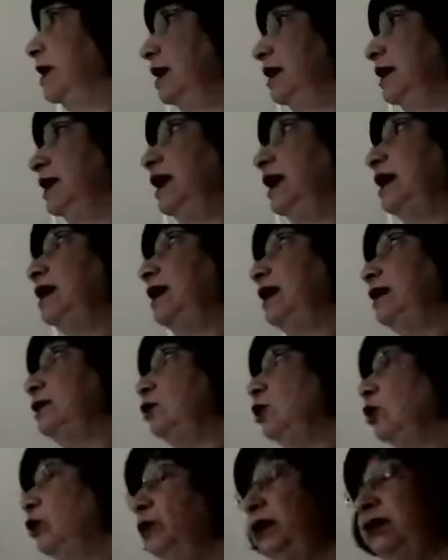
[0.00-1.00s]
Again, I
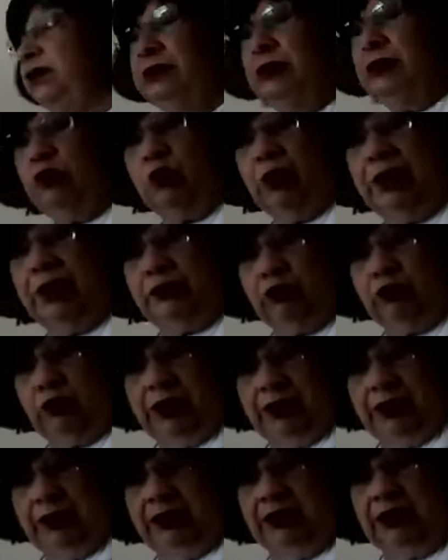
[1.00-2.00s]
know it's a
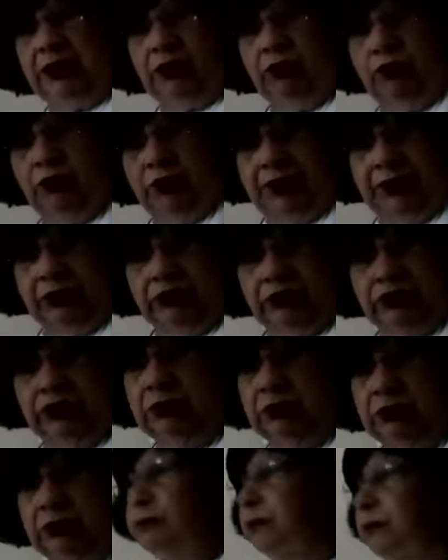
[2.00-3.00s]
quadratic equation